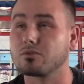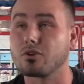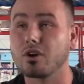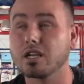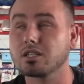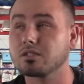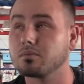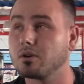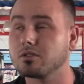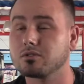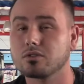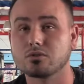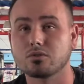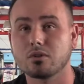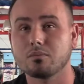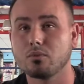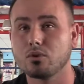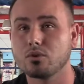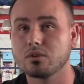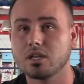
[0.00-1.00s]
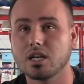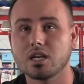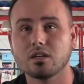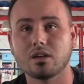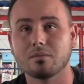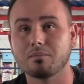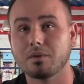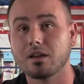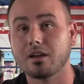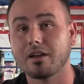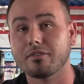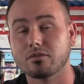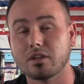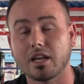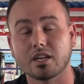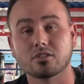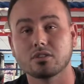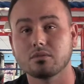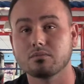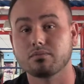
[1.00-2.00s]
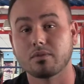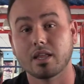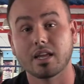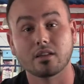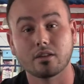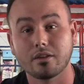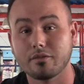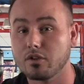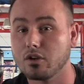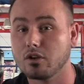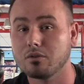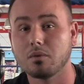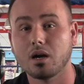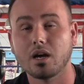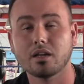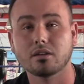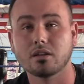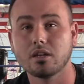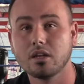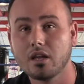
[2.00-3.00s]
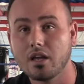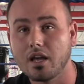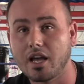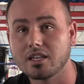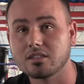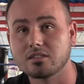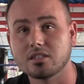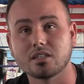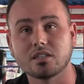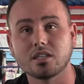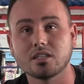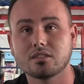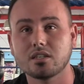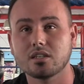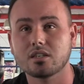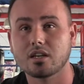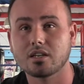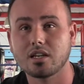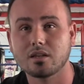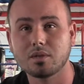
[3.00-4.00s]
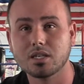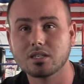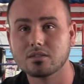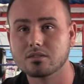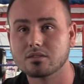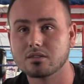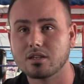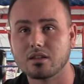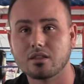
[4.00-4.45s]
some great sponsors on board now. I mean, I have to actually thank, if you don't mind, ACDC Dynamics.